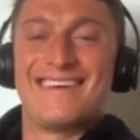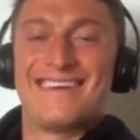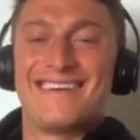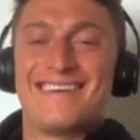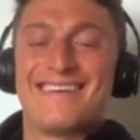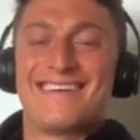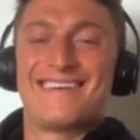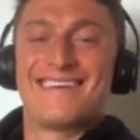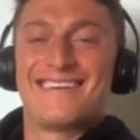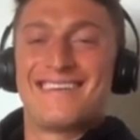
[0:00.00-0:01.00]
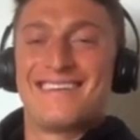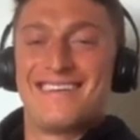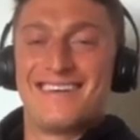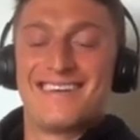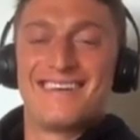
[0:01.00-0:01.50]

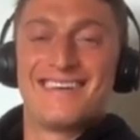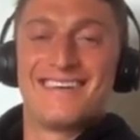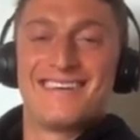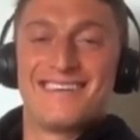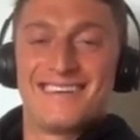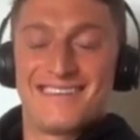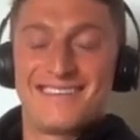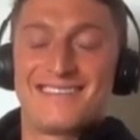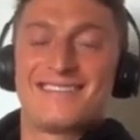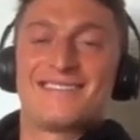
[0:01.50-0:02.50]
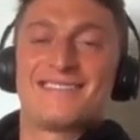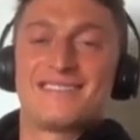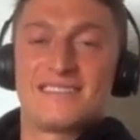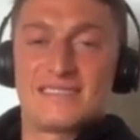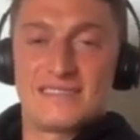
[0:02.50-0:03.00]

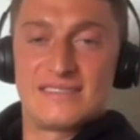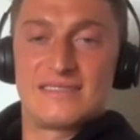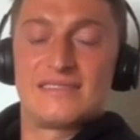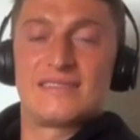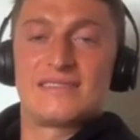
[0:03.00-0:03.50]
This person isn't speaking.